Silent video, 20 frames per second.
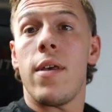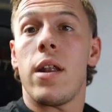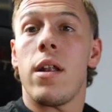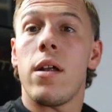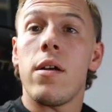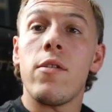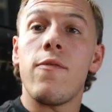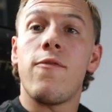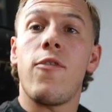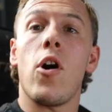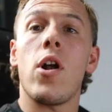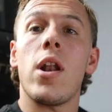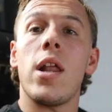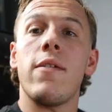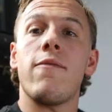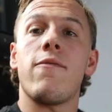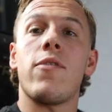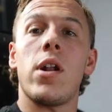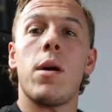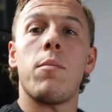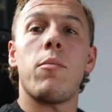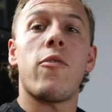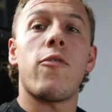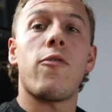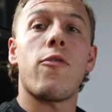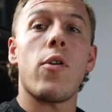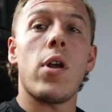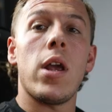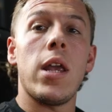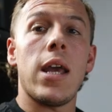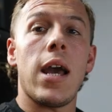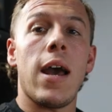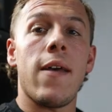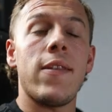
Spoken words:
then finally for number 3,